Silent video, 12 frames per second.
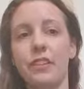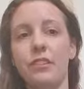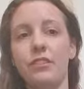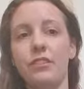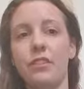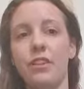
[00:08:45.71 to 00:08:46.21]

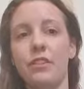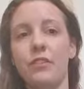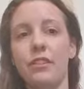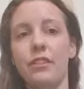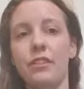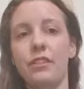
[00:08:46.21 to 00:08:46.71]

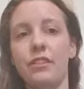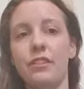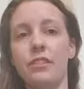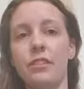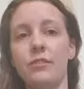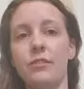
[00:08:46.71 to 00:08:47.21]
So
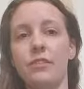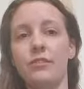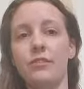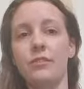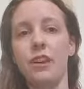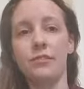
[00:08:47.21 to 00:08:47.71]
the number
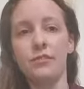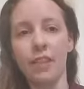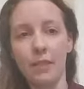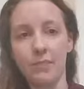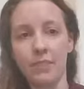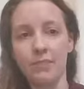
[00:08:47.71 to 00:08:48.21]
of
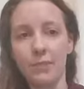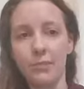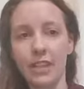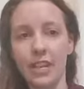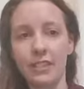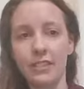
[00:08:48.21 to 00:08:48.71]

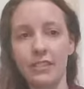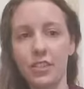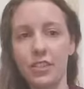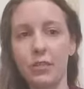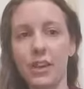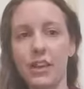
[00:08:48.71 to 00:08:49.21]
lab-confirmed cases in
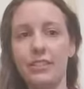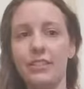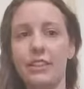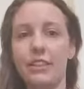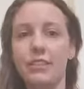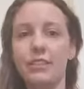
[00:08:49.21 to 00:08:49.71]
the U.S.
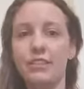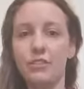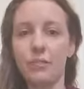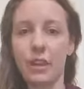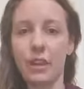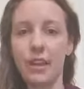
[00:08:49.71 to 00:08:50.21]

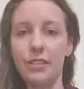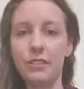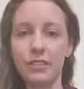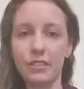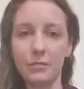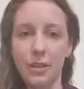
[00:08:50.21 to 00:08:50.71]
Still
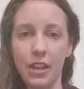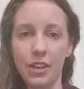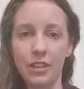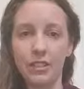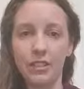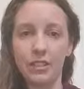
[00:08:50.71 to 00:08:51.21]
pales in
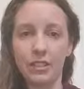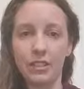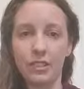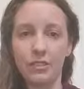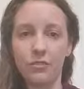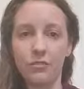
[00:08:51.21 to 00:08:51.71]
comparison to the
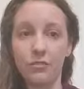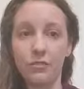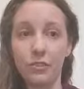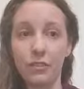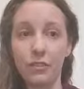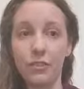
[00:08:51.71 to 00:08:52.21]
seasonal
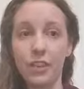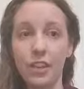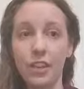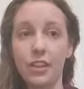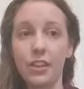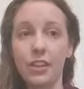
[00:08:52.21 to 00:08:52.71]
flu,
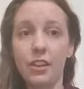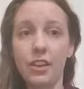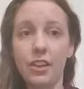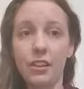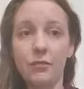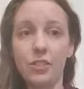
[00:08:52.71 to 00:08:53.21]

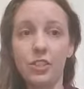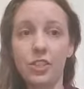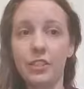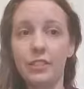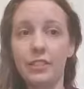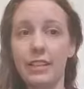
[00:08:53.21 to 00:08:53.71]
which
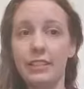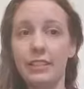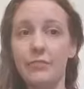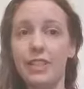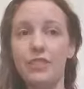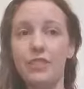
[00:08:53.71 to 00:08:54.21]
kills an
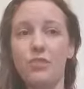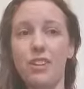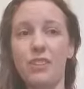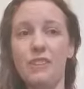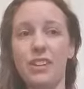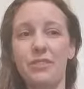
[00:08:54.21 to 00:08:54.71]
estimated
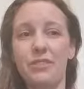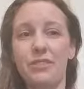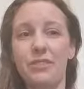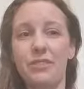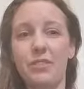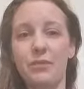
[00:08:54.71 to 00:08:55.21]
12,000
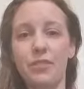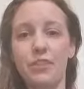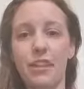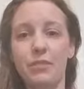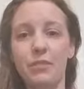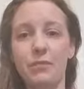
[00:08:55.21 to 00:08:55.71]
to
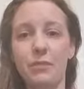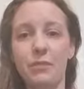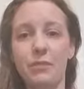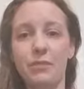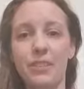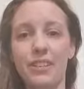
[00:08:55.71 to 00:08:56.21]
61,000
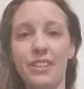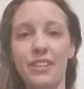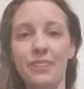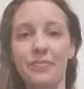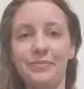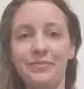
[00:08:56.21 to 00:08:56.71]
people per
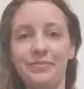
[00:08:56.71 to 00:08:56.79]
year.